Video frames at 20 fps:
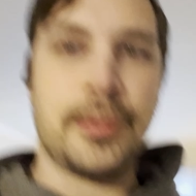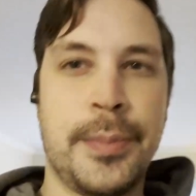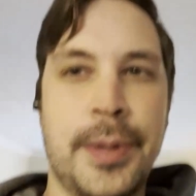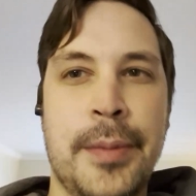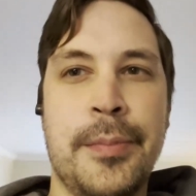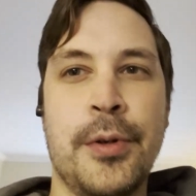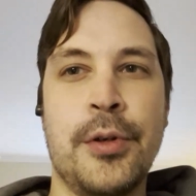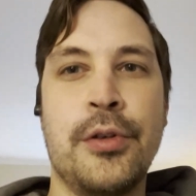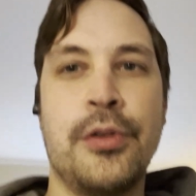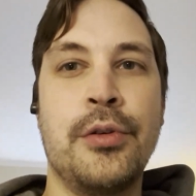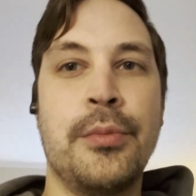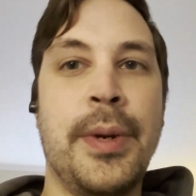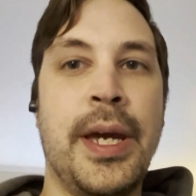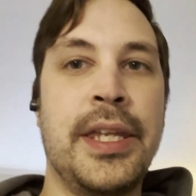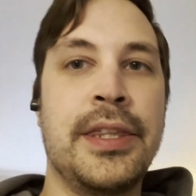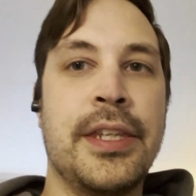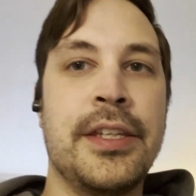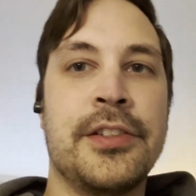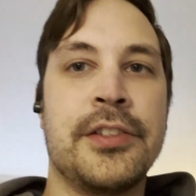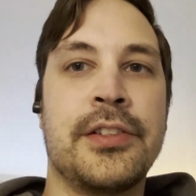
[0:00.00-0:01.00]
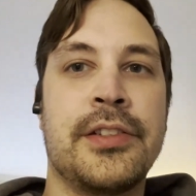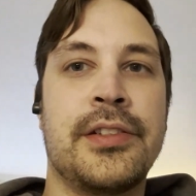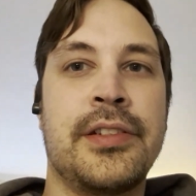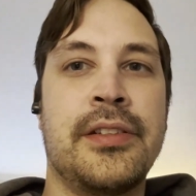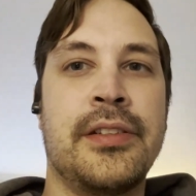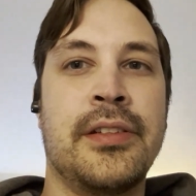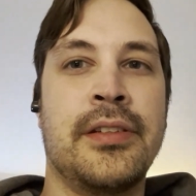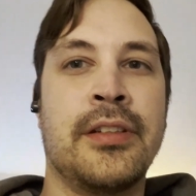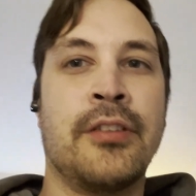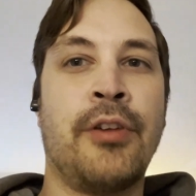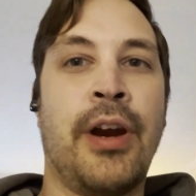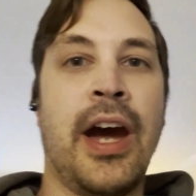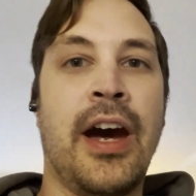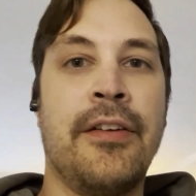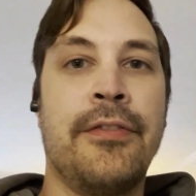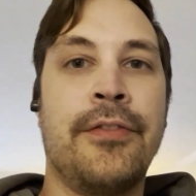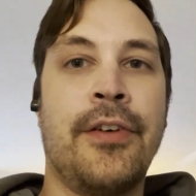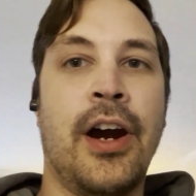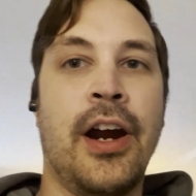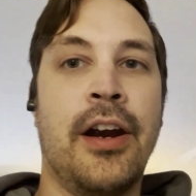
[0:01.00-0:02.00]
people who made this
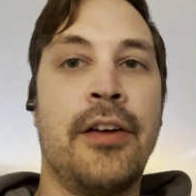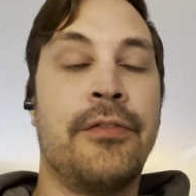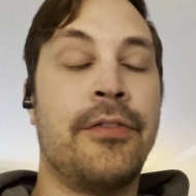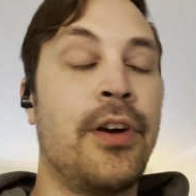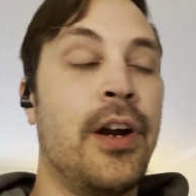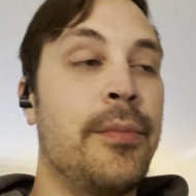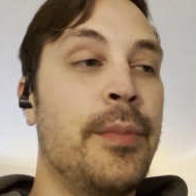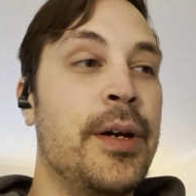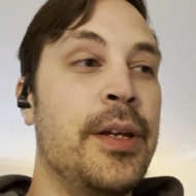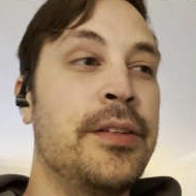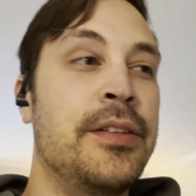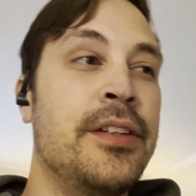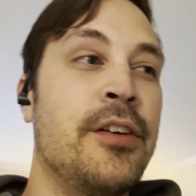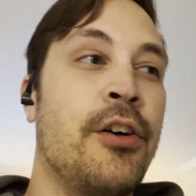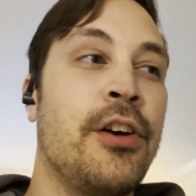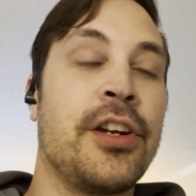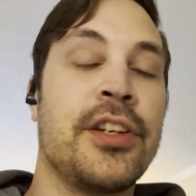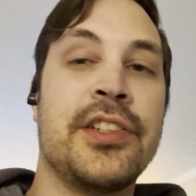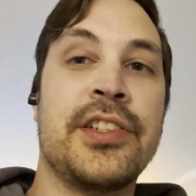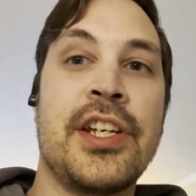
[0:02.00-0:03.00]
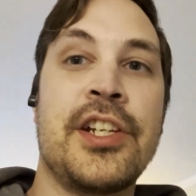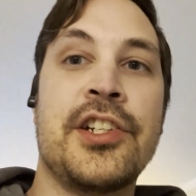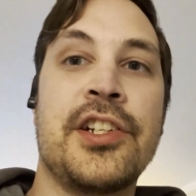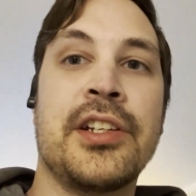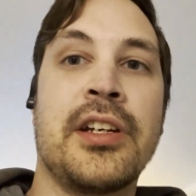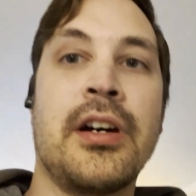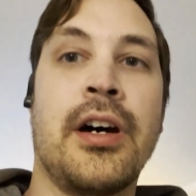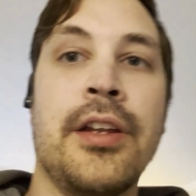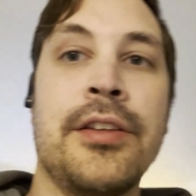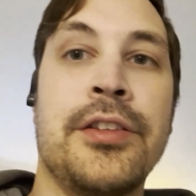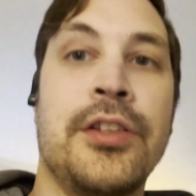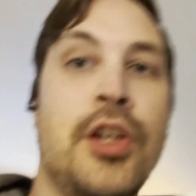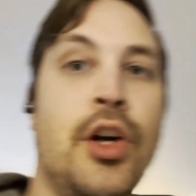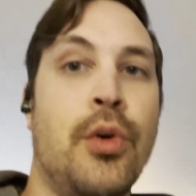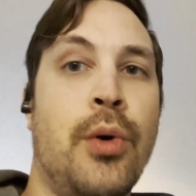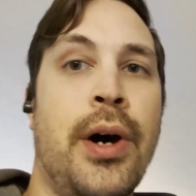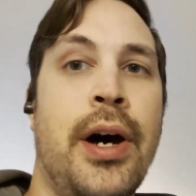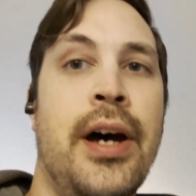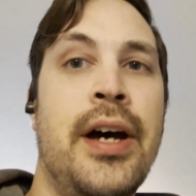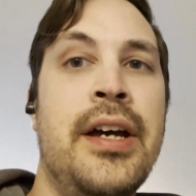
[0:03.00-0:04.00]
graph are from an organization called
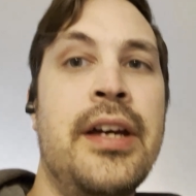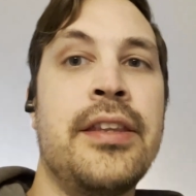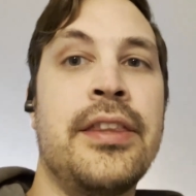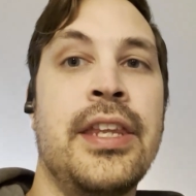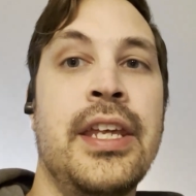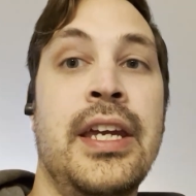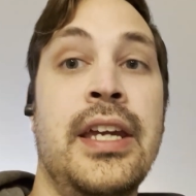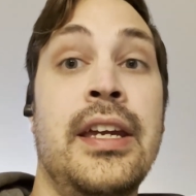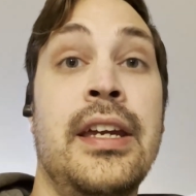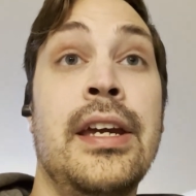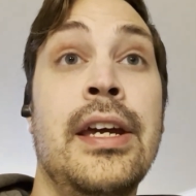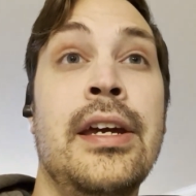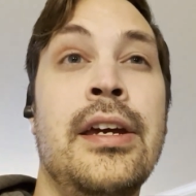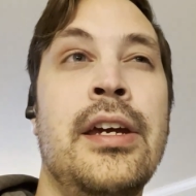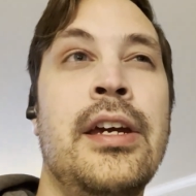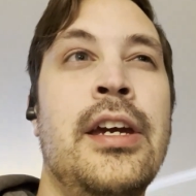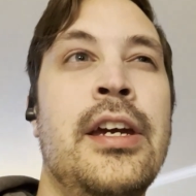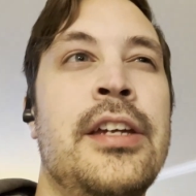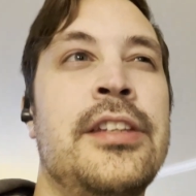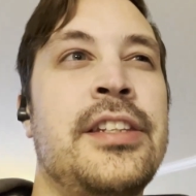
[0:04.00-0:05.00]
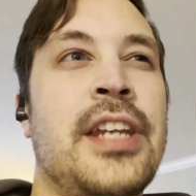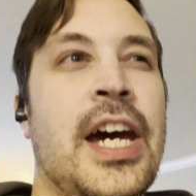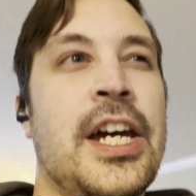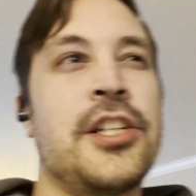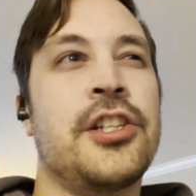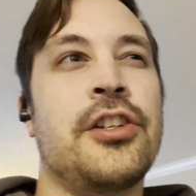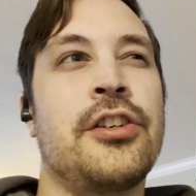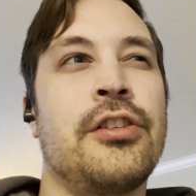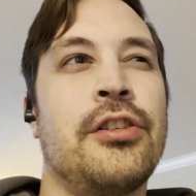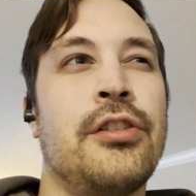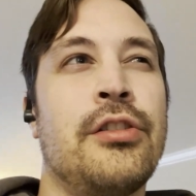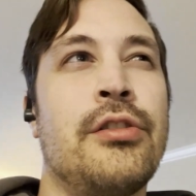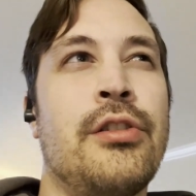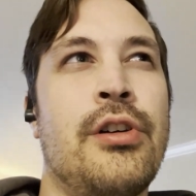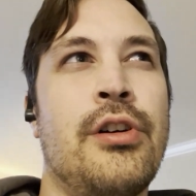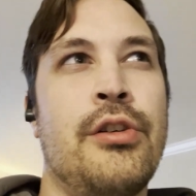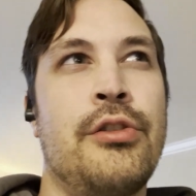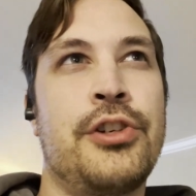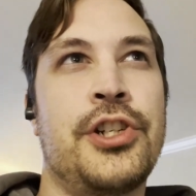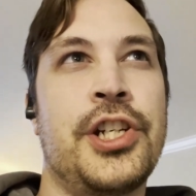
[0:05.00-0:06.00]
NOAA, the National
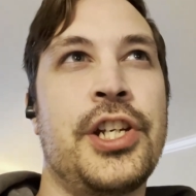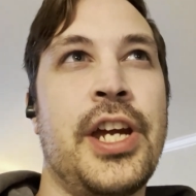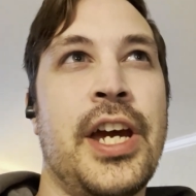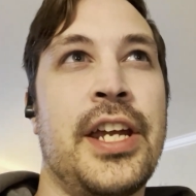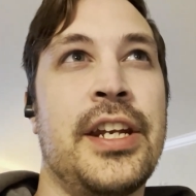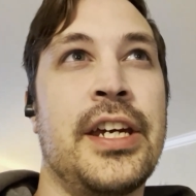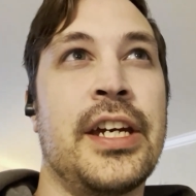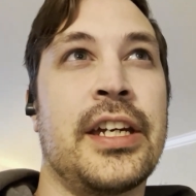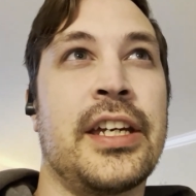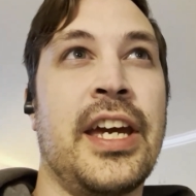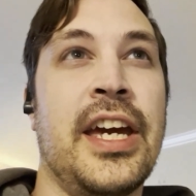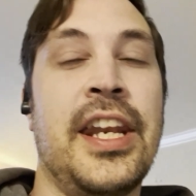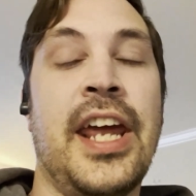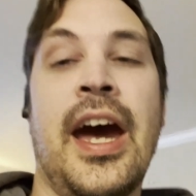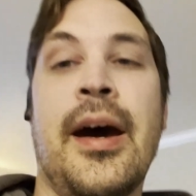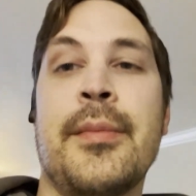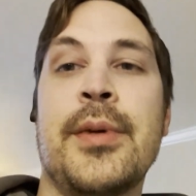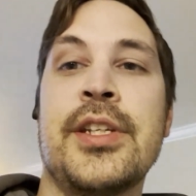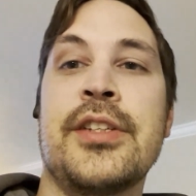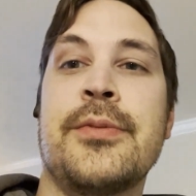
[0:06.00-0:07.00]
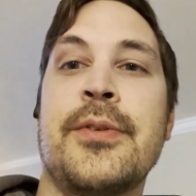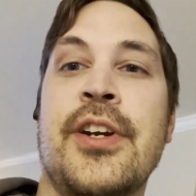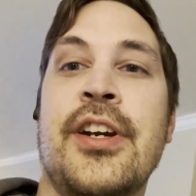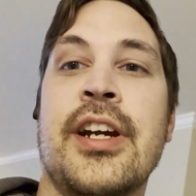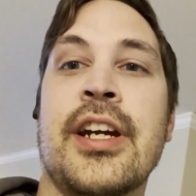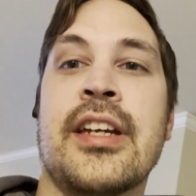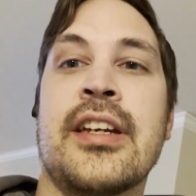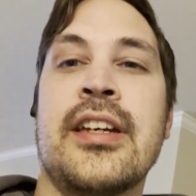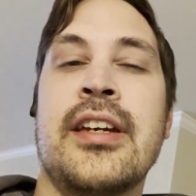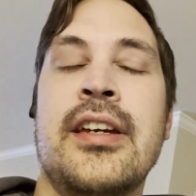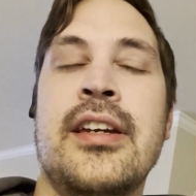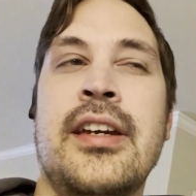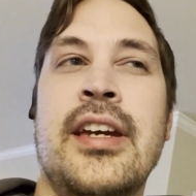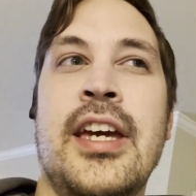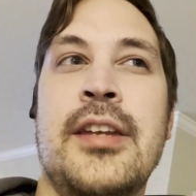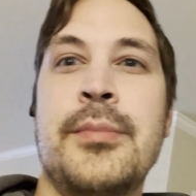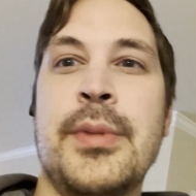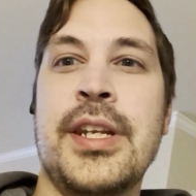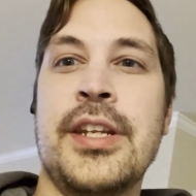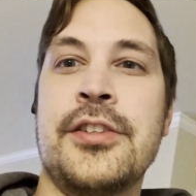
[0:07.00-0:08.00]
Oceanic and Atmospheric
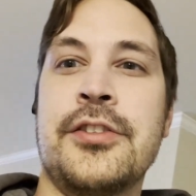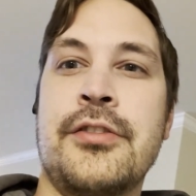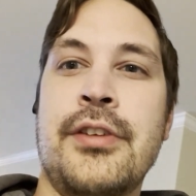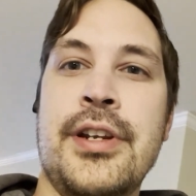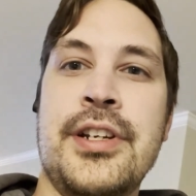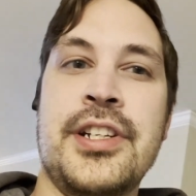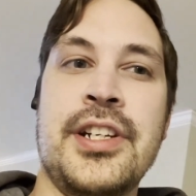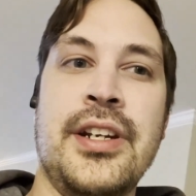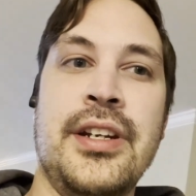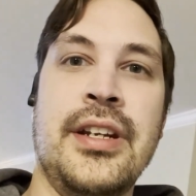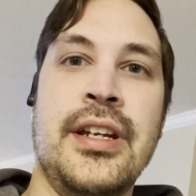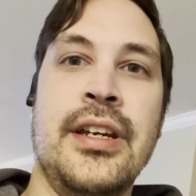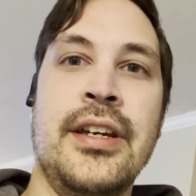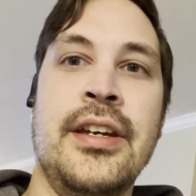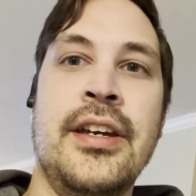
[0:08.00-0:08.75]
Administration.